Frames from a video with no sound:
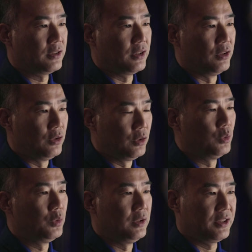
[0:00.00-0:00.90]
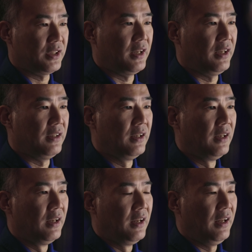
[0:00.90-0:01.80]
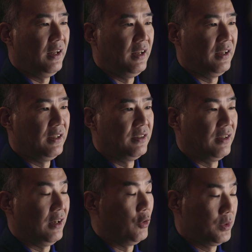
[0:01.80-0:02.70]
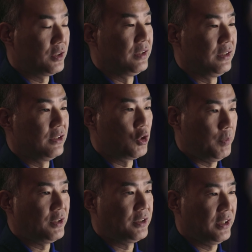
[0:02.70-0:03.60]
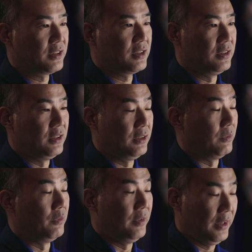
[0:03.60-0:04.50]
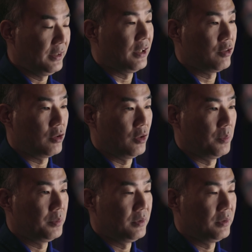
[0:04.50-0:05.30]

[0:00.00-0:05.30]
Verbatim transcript: is a new design. And obviously the SpaceX did a very nice job.